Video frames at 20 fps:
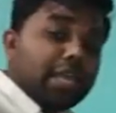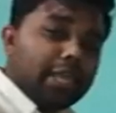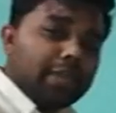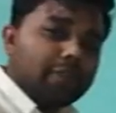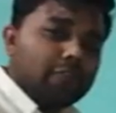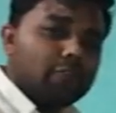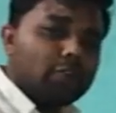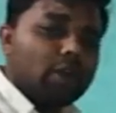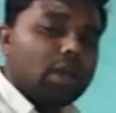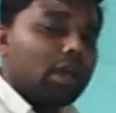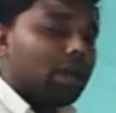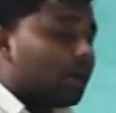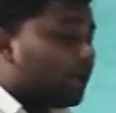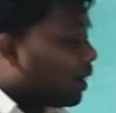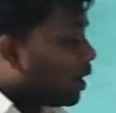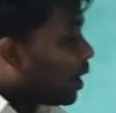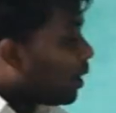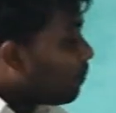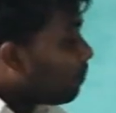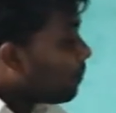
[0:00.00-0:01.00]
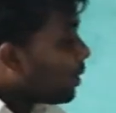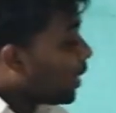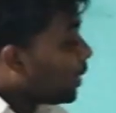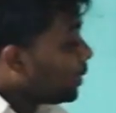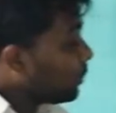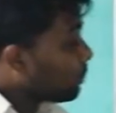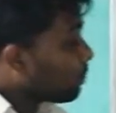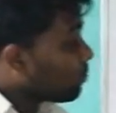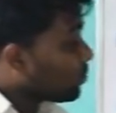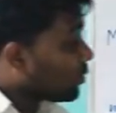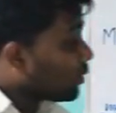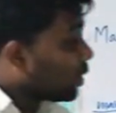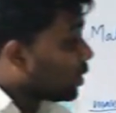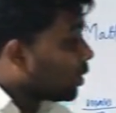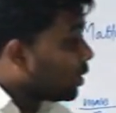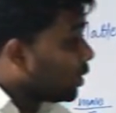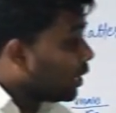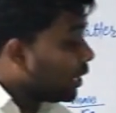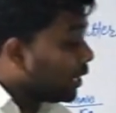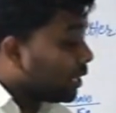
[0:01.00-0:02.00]
if a man
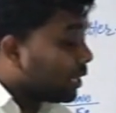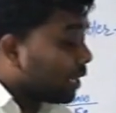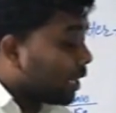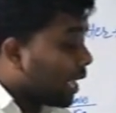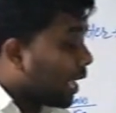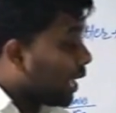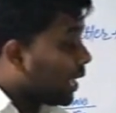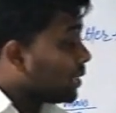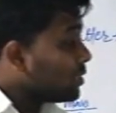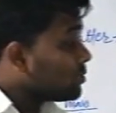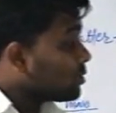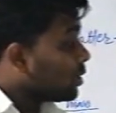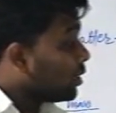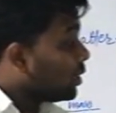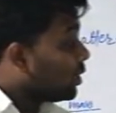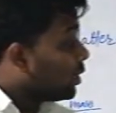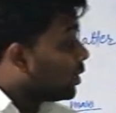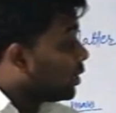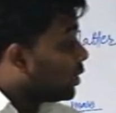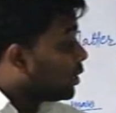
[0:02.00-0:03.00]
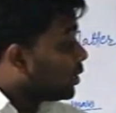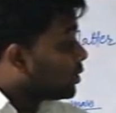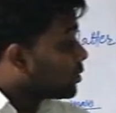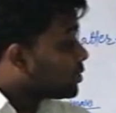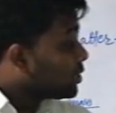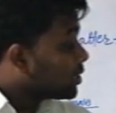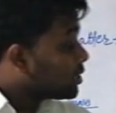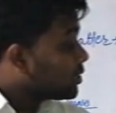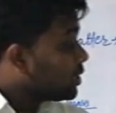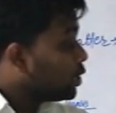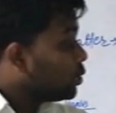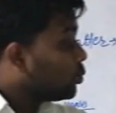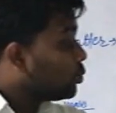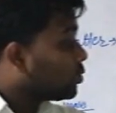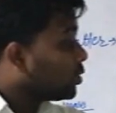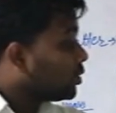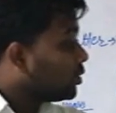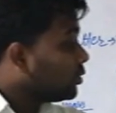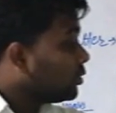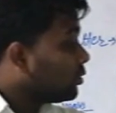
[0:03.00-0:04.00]
has 60
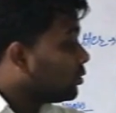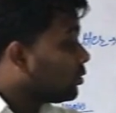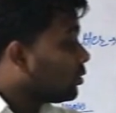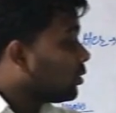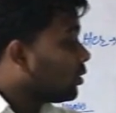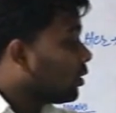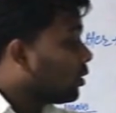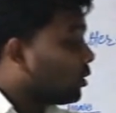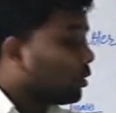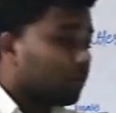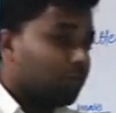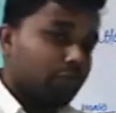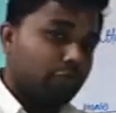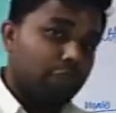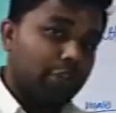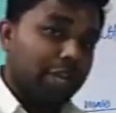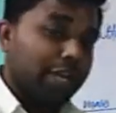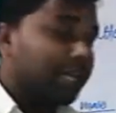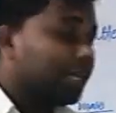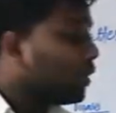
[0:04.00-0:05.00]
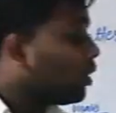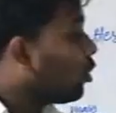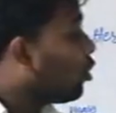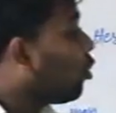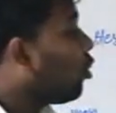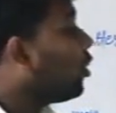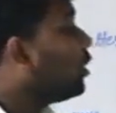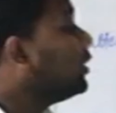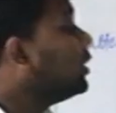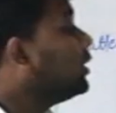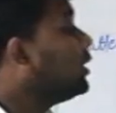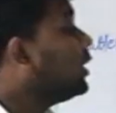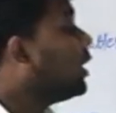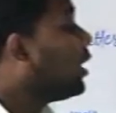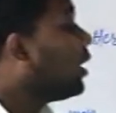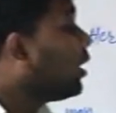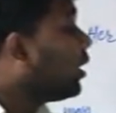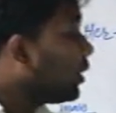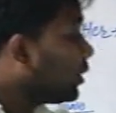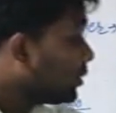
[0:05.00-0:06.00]
Newton weight on the
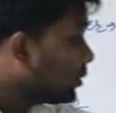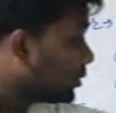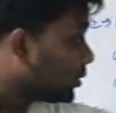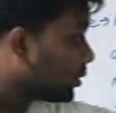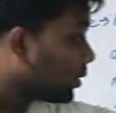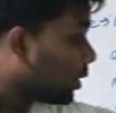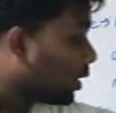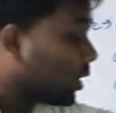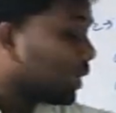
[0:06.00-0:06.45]
earth,